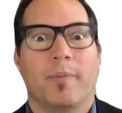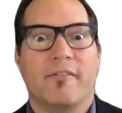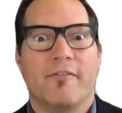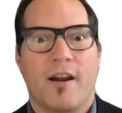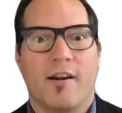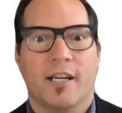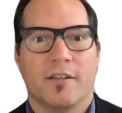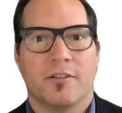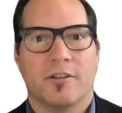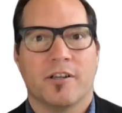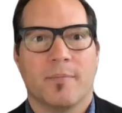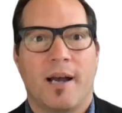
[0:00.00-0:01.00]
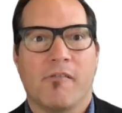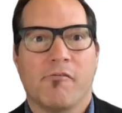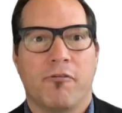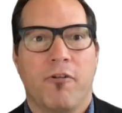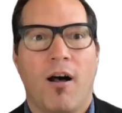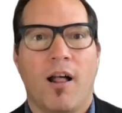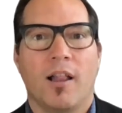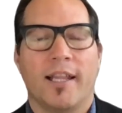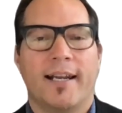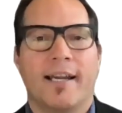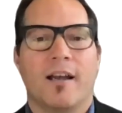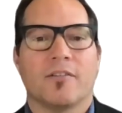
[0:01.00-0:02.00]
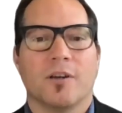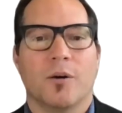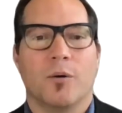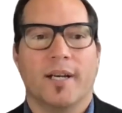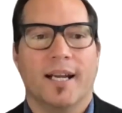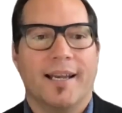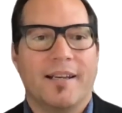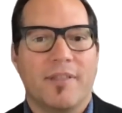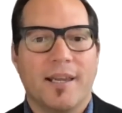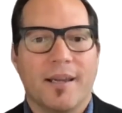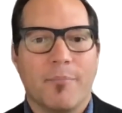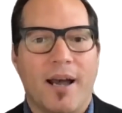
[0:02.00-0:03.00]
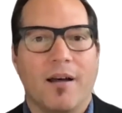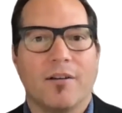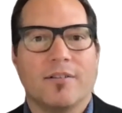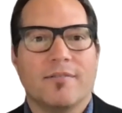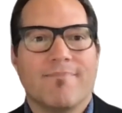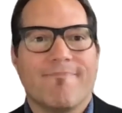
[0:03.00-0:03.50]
very concerned about fall, and I also want to kind of think about